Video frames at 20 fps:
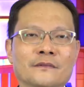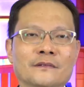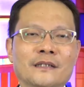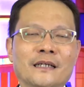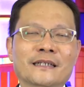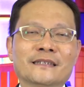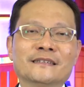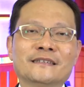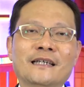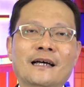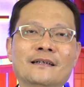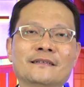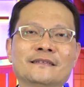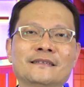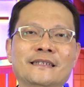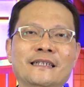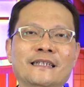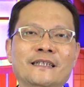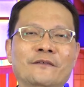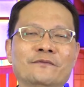The exact
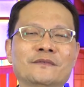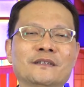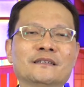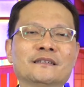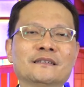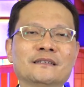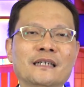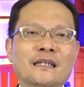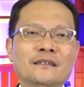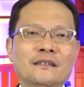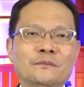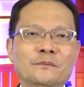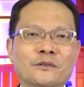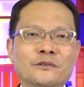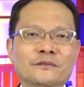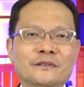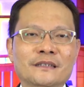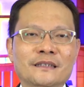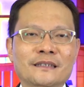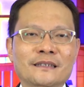day of the
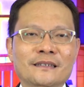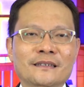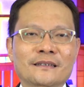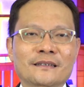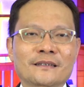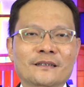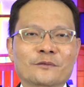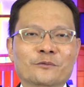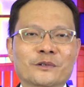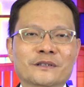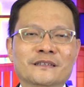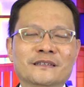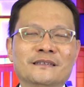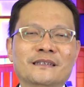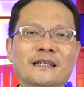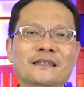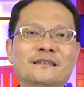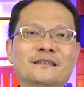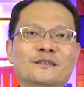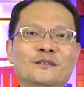ceremony was
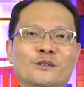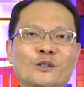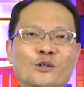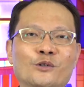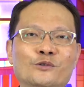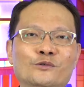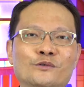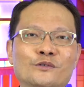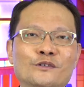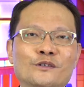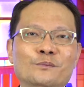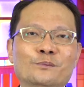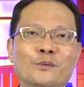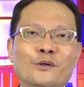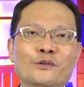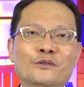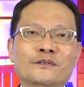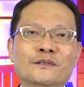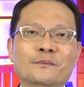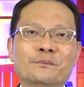not known to
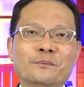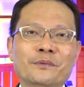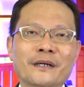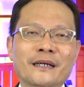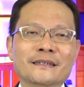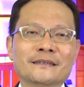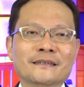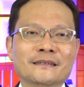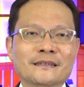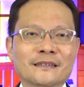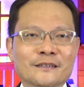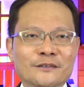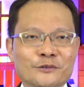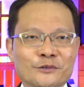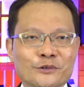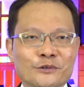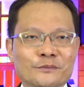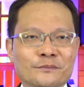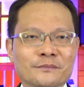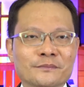both the bride and the
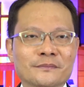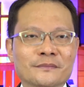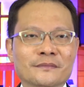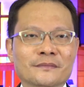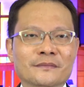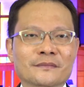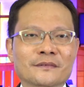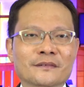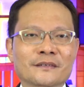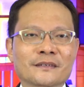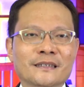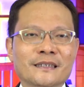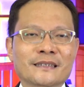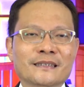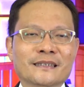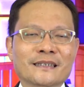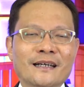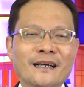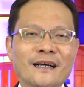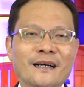groom.
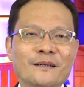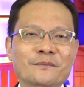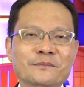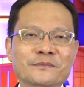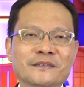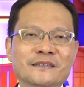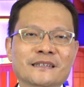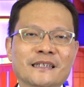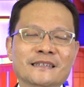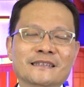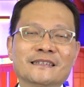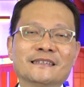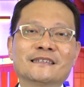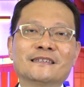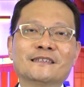It comes as a